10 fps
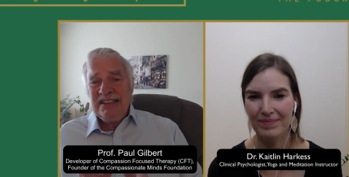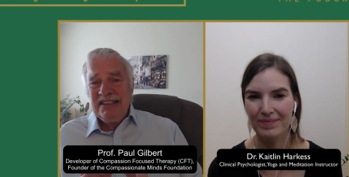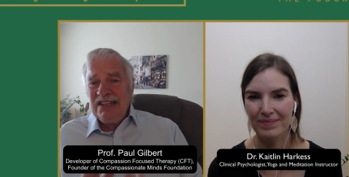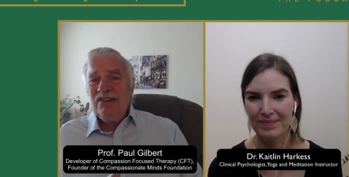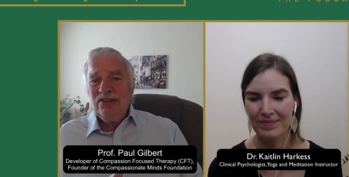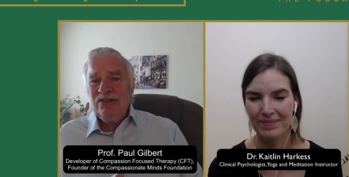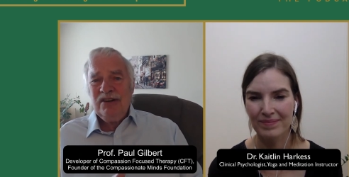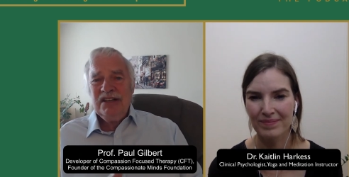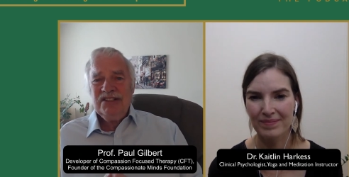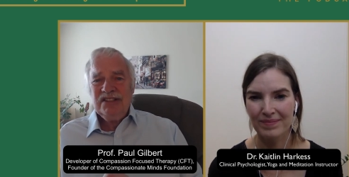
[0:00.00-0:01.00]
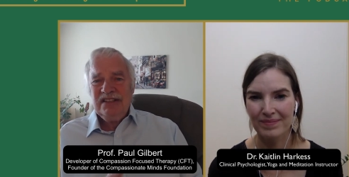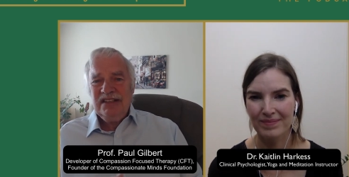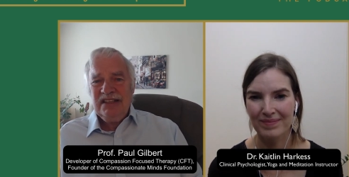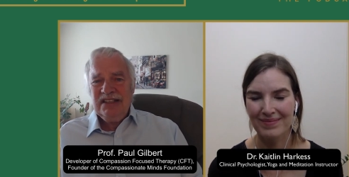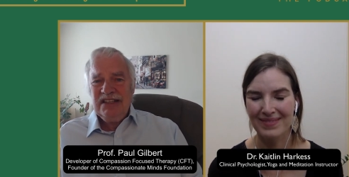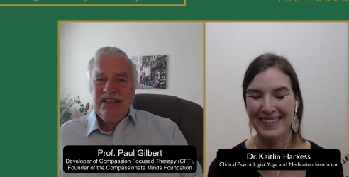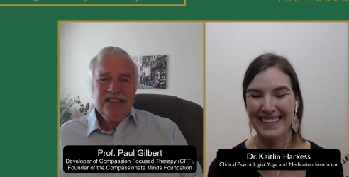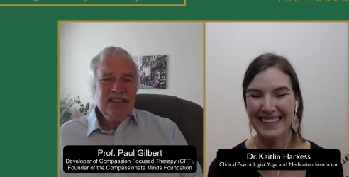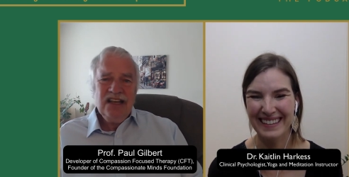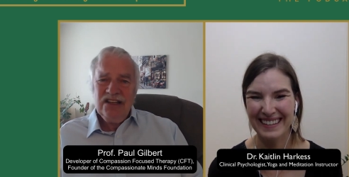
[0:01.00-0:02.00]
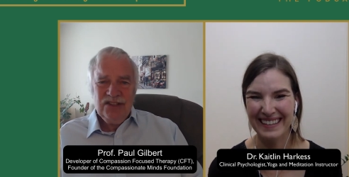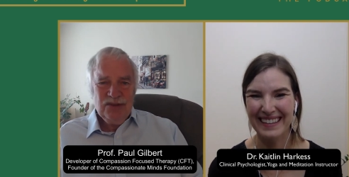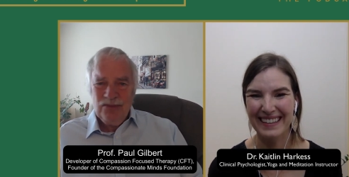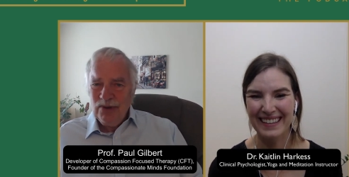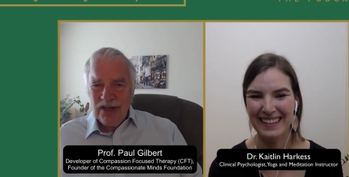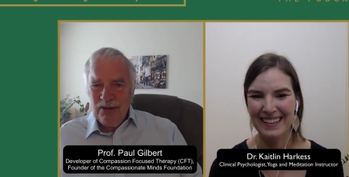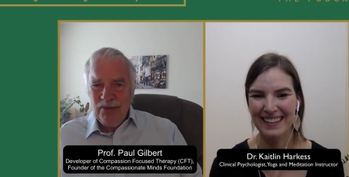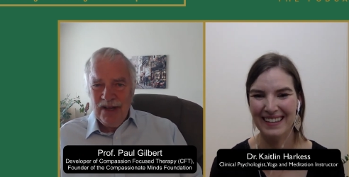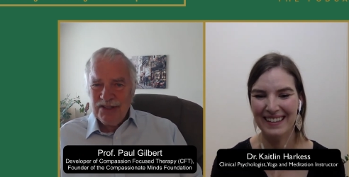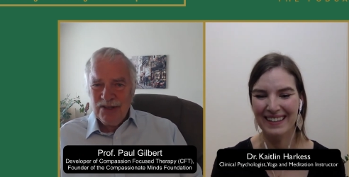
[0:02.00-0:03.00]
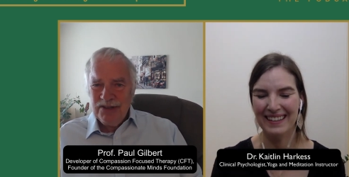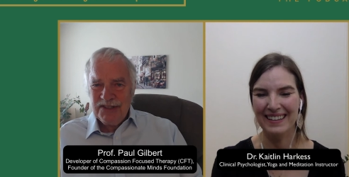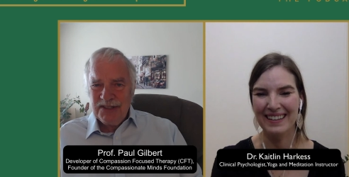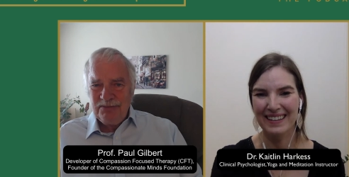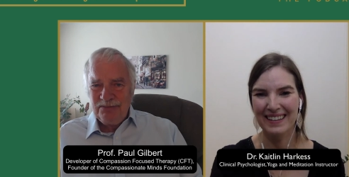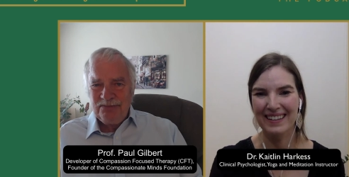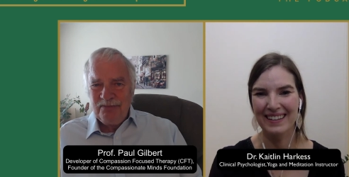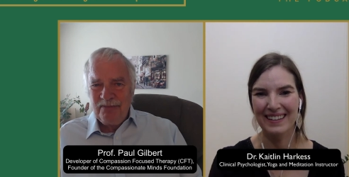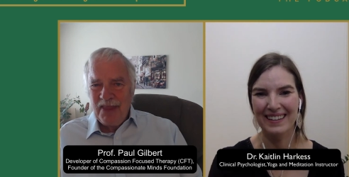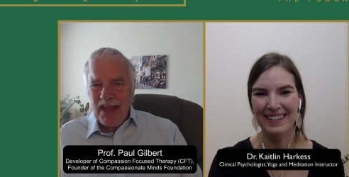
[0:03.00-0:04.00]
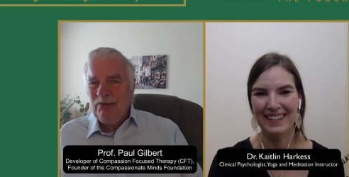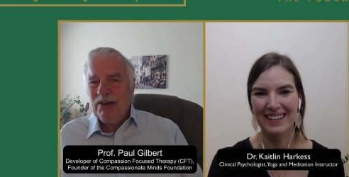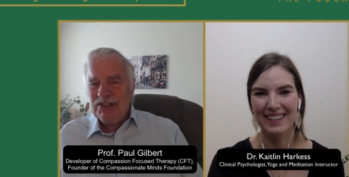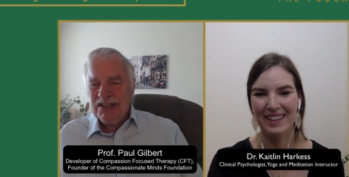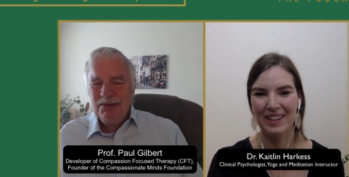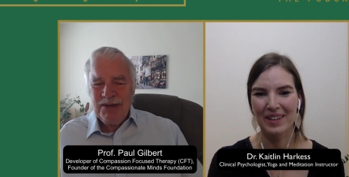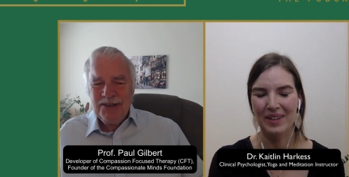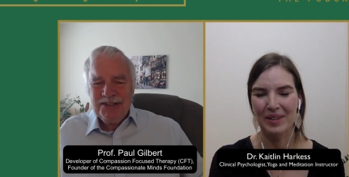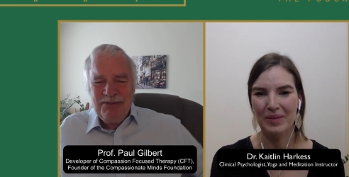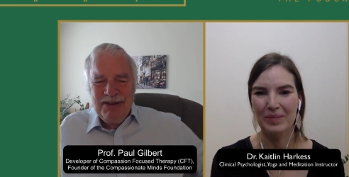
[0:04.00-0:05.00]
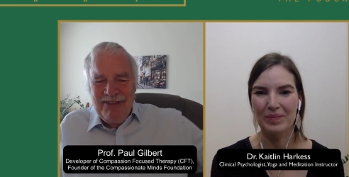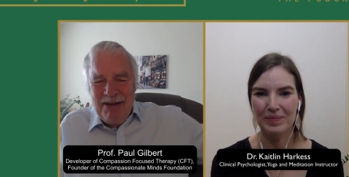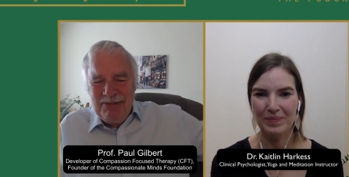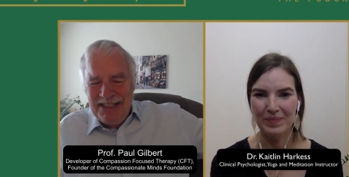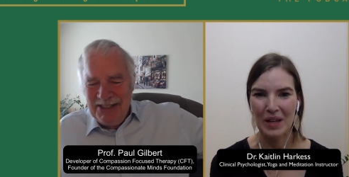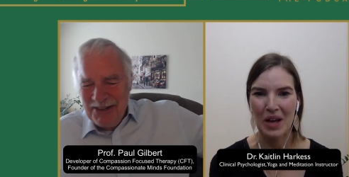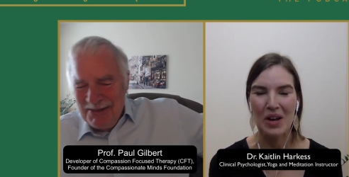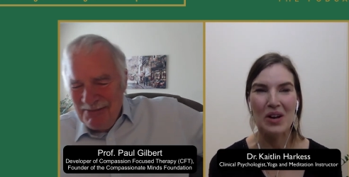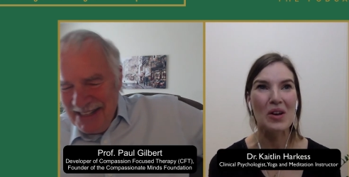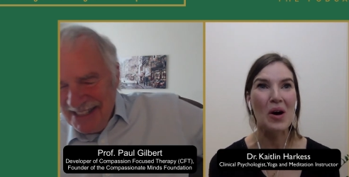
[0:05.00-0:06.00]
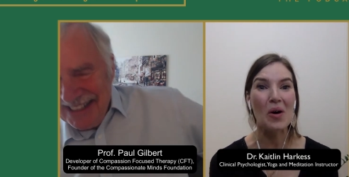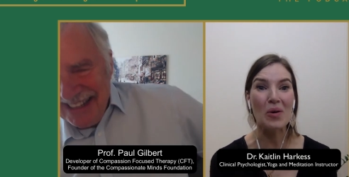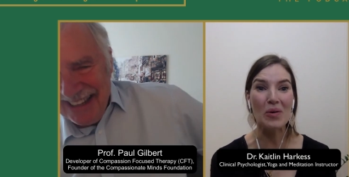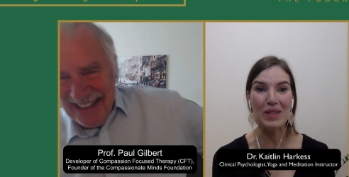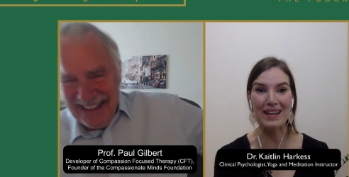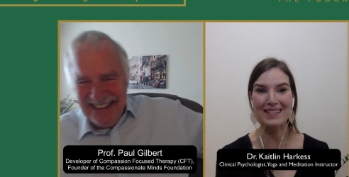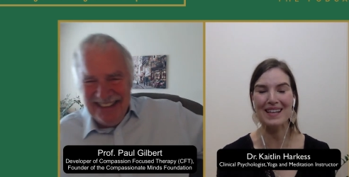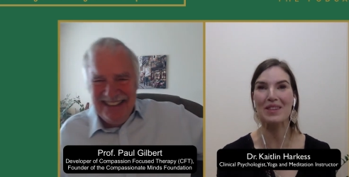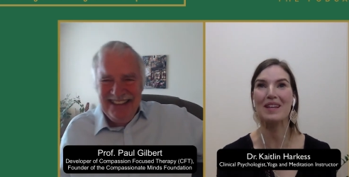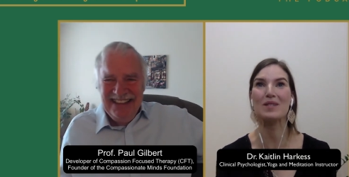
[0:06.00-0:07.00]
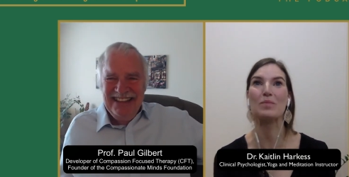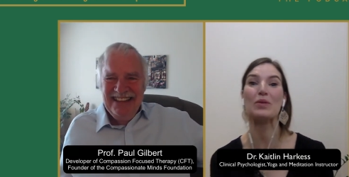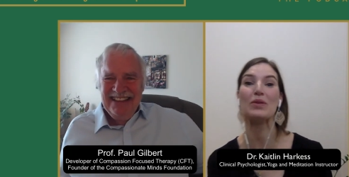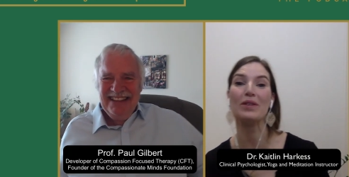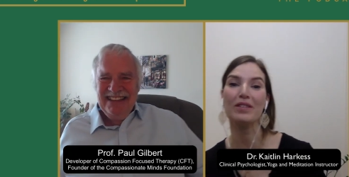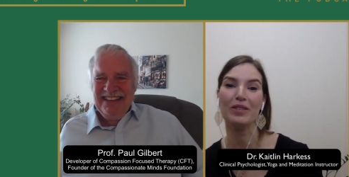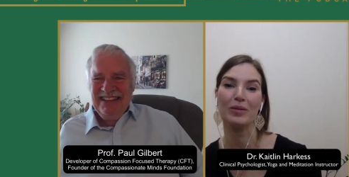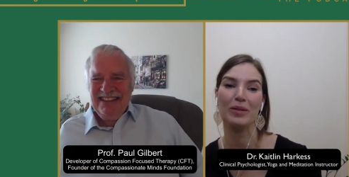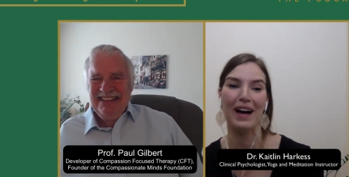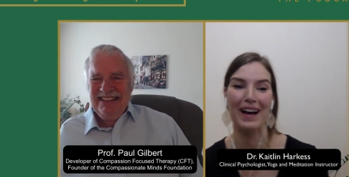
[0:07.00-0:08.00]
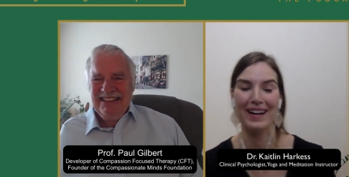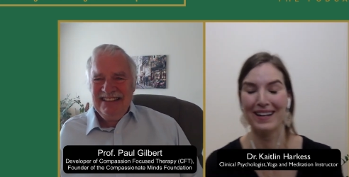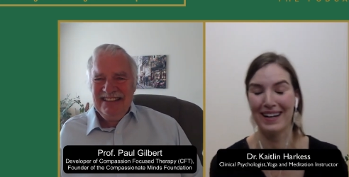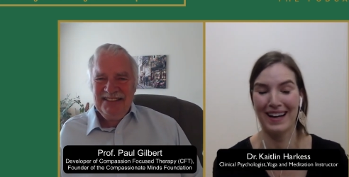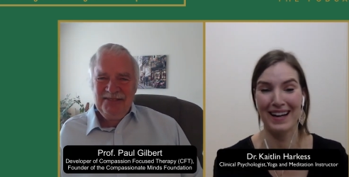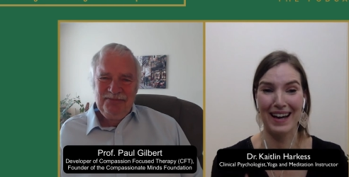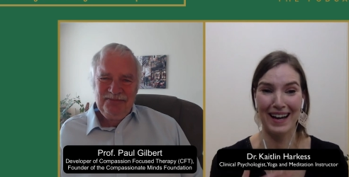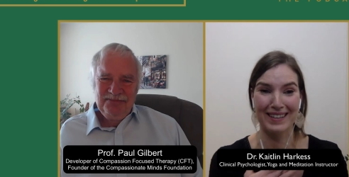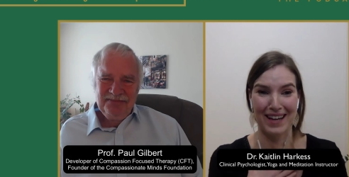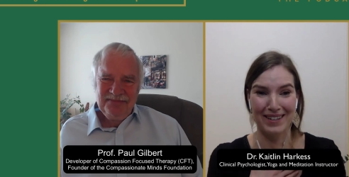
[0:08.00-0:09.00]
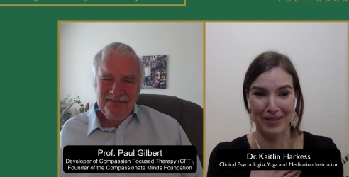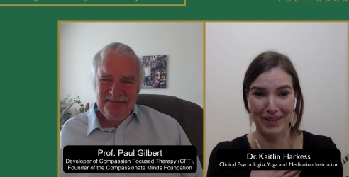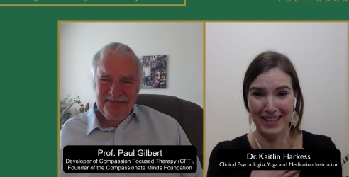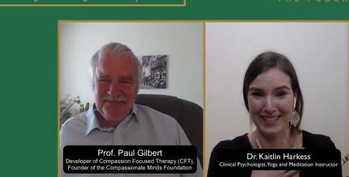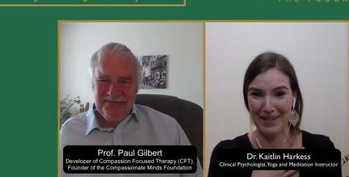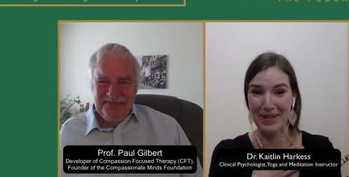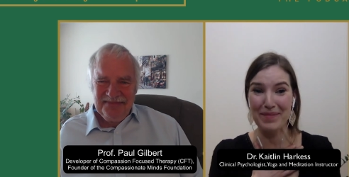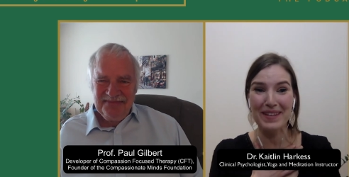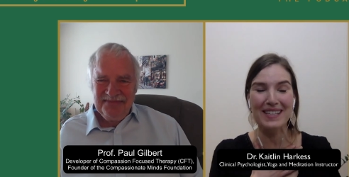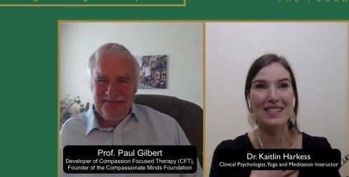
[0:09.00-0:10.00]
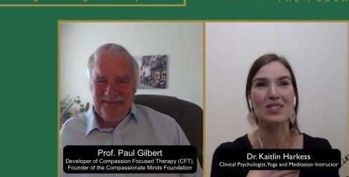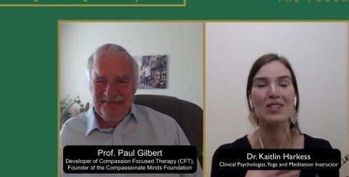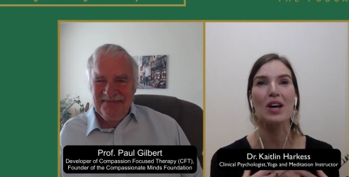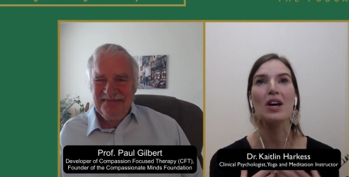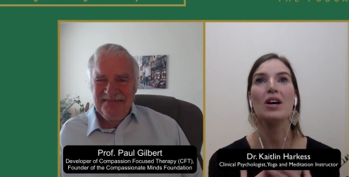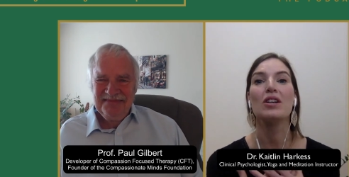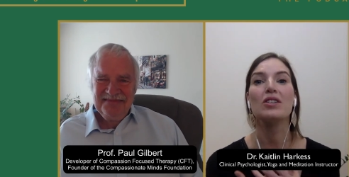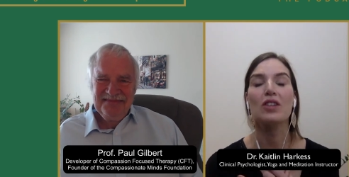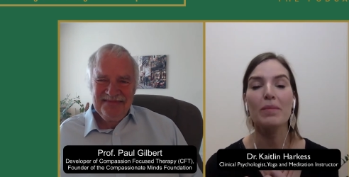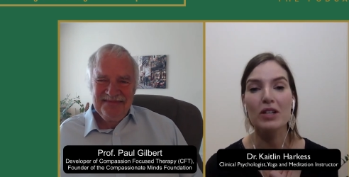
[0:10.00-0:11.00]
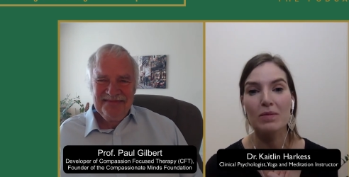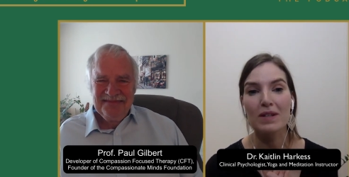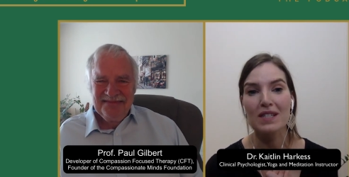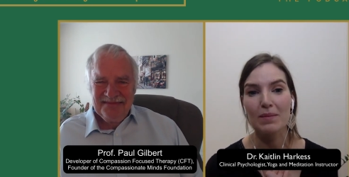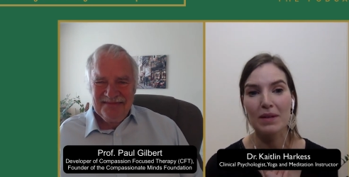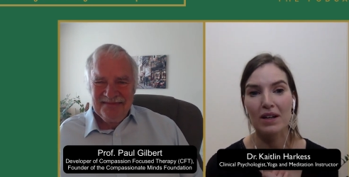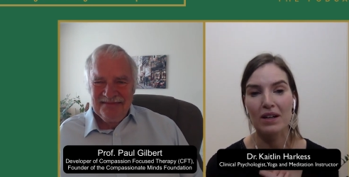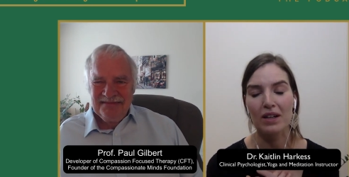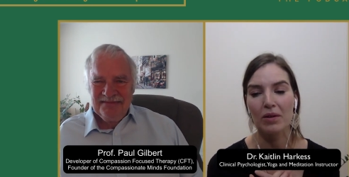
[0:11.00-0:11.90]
Speaker 1: single question is such an important compassion question. Anyway, I'll shut up now because I've been rabbiting on a bit.
Speaker 2: No, that's beautiful. I don't want to jump in because there's so much wisdom here. You